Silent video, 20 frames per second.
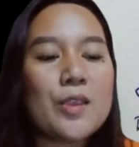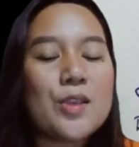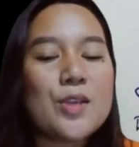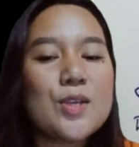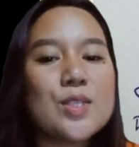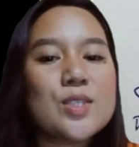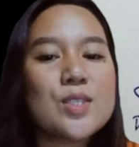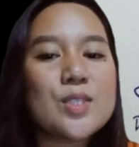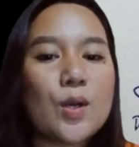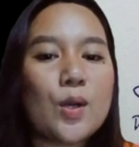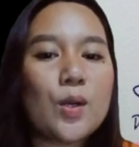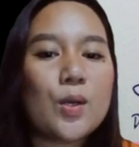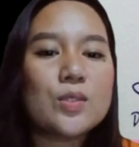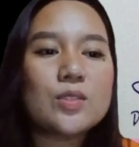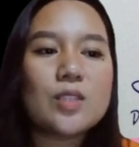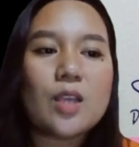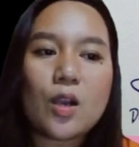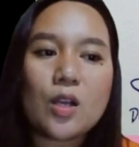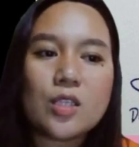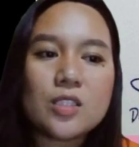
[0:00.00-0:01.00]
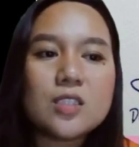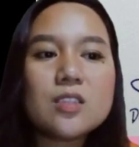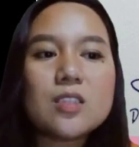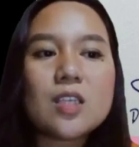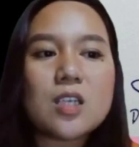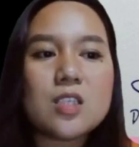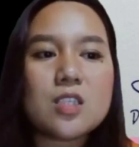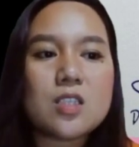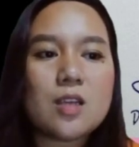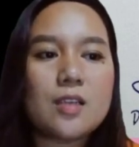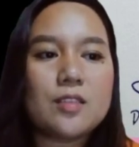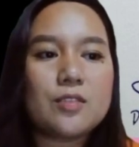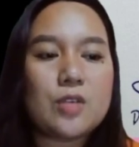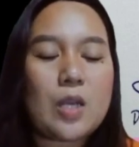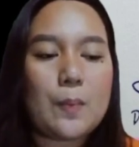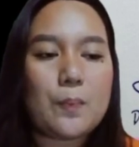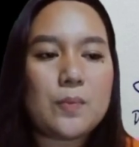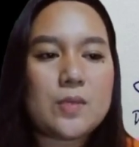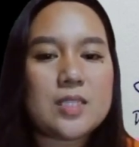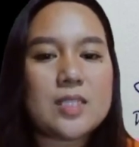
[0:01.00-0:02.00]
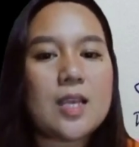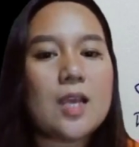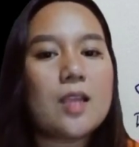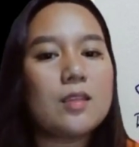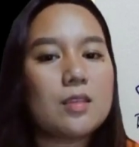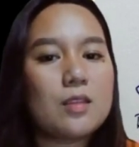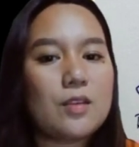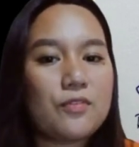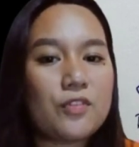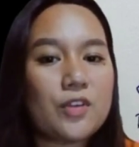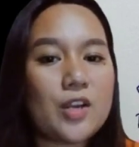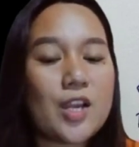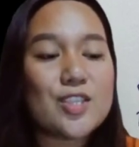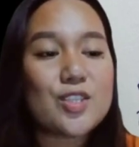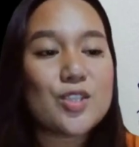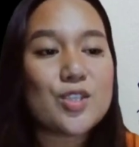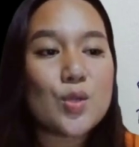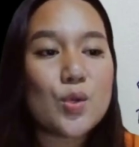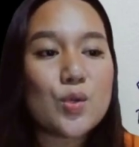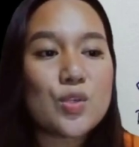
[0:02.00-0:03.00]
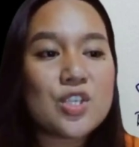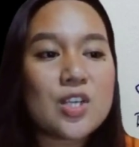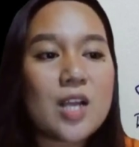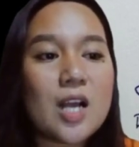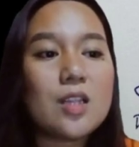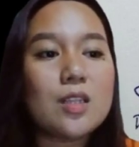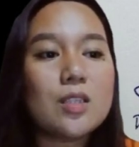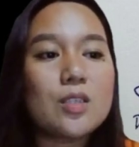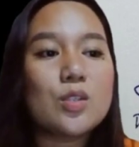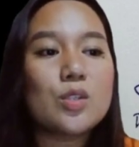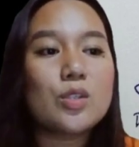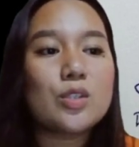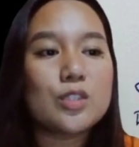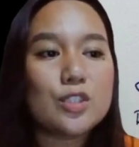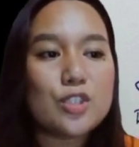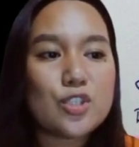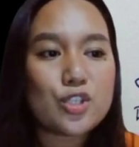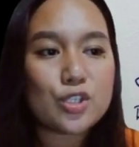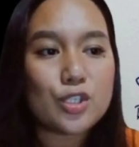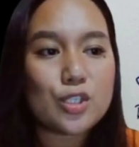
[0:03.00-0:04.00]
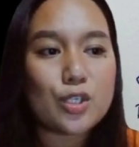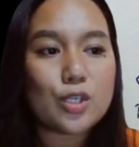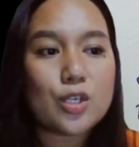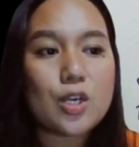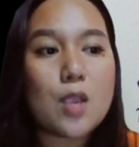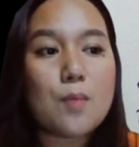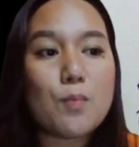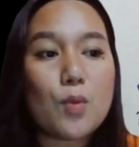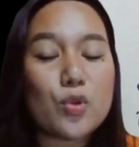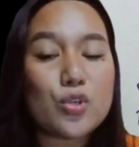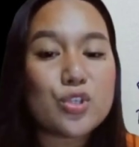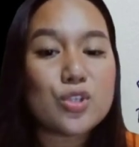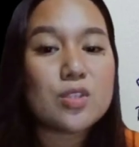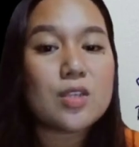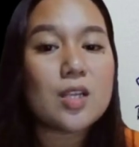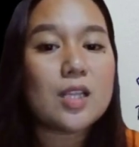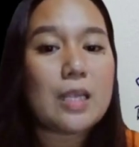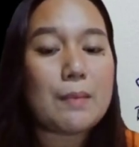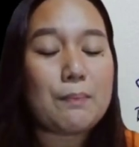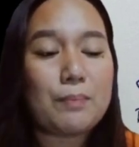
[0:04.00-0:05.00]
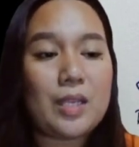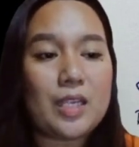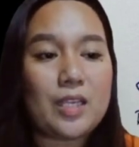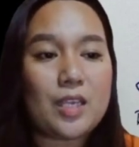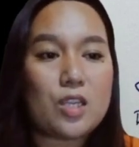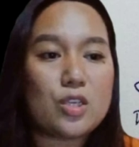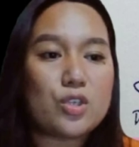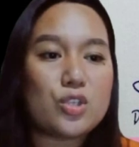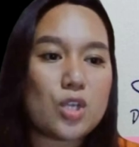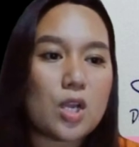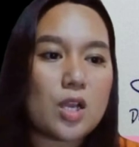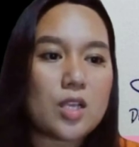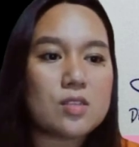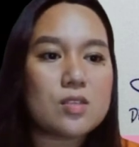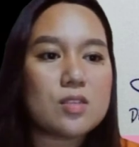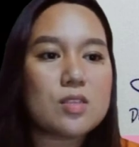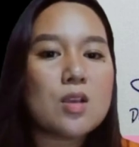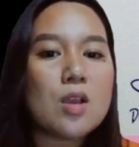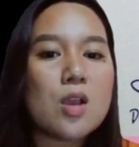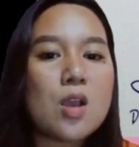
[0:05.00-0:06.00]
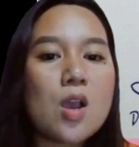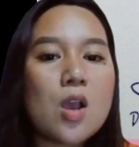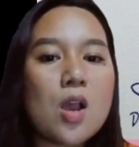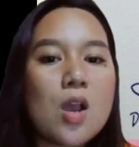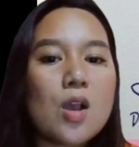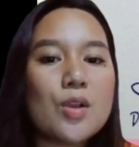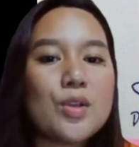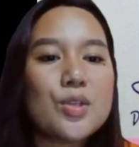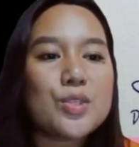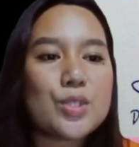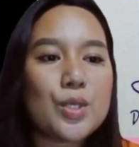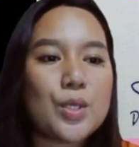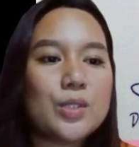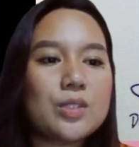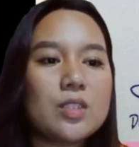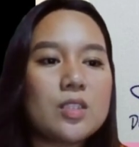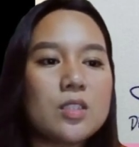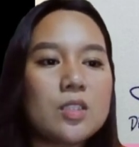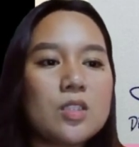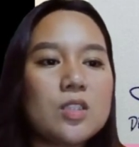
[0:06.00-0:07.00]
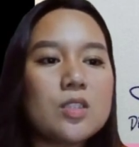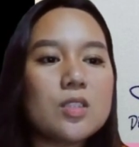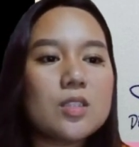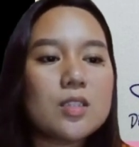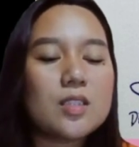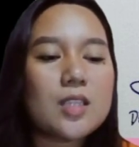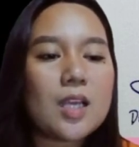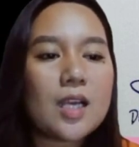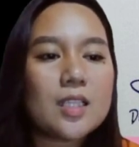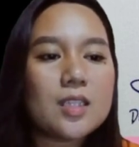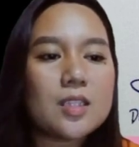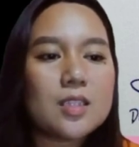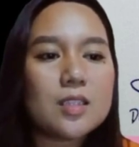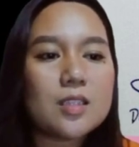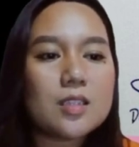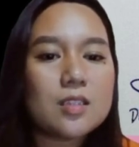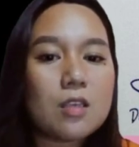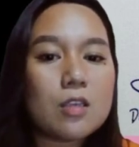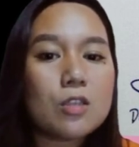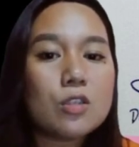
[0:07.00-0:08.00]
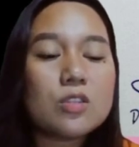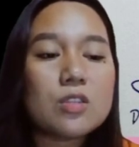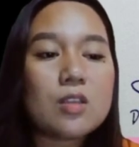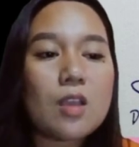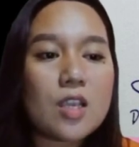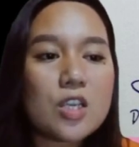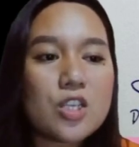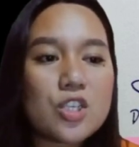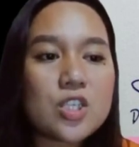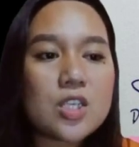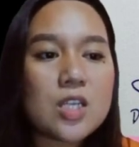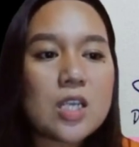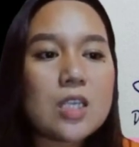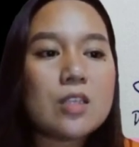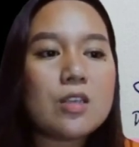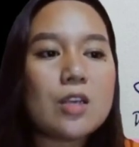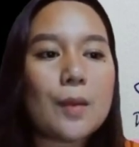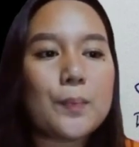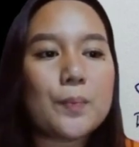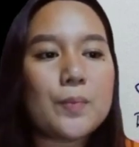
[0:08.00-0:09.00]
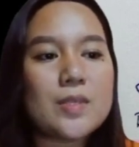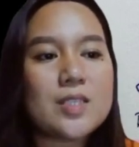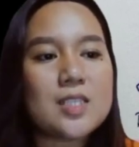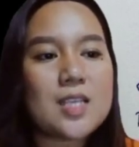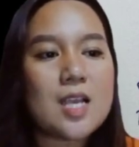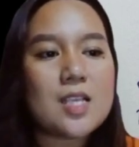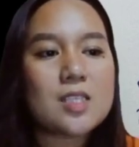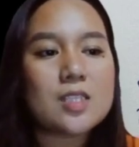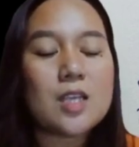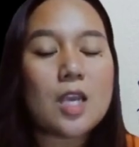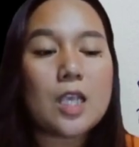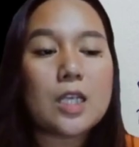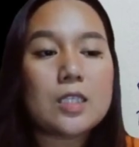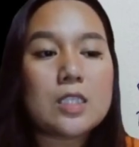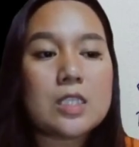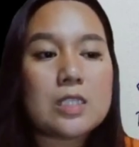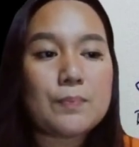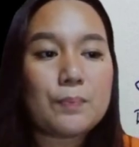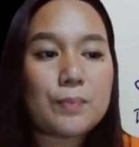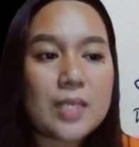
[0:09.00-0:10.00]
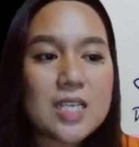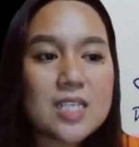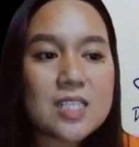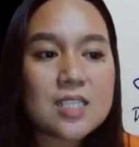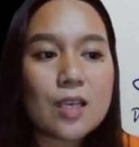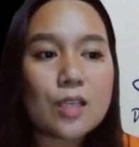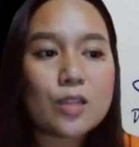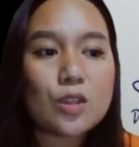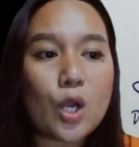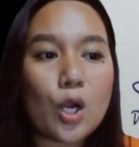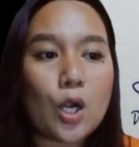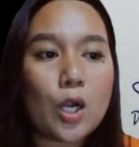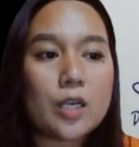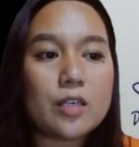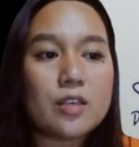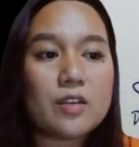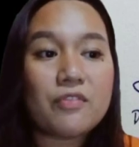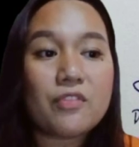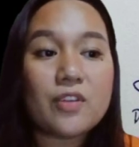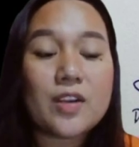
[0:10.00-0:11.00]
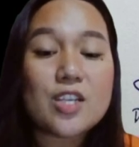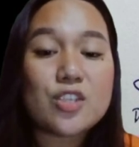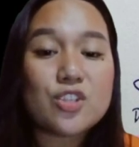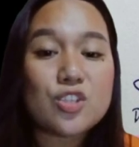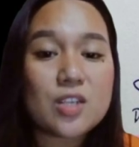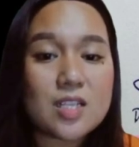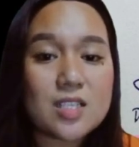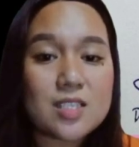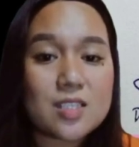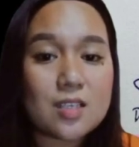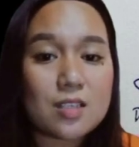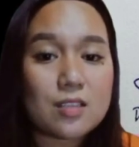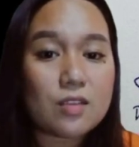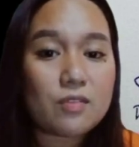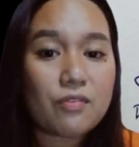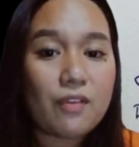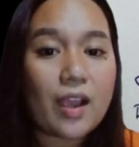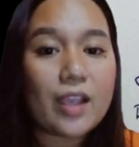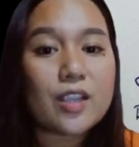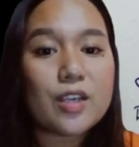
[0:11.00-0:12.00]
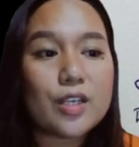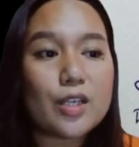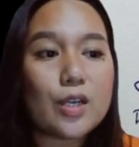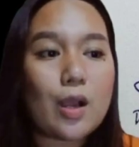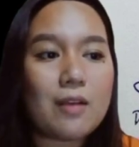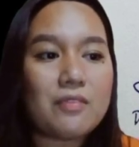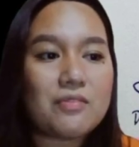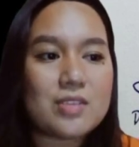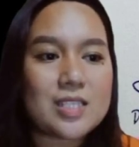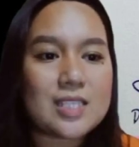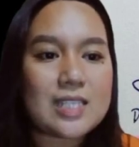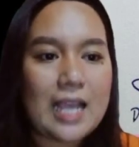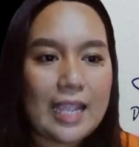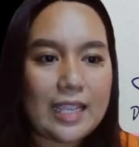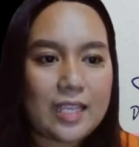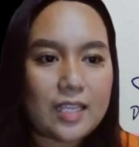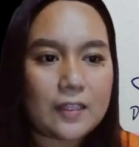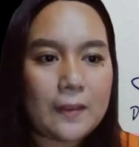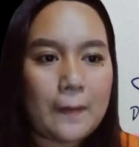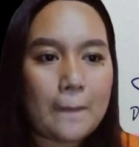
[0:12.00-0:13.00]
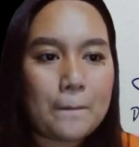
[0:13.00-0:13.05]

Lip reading: So the connotation represents different social, culture, or emotional implications. So the denotation represents the explicit or referential signifier of a sign.